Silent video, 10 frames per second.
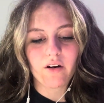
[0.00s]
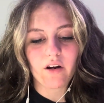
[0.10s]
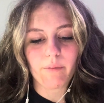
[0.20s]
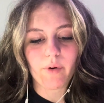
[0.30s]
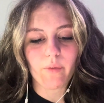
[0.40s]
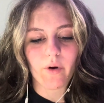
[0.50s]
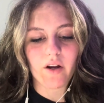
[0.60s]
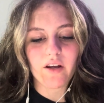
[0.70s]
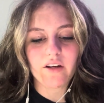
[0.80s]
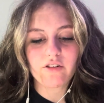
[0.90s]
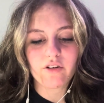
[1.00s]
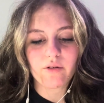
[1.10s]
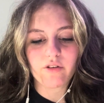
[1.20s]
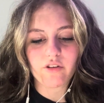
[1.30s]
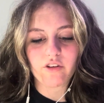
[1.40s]
Number 1,
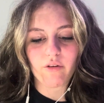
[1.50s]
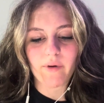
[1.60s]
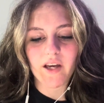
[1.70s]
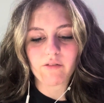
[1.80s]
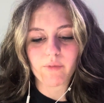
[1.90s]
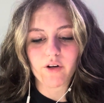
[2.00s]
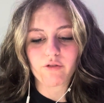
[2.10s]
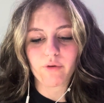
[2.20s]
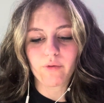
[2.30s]
introduce yourself by giving me your full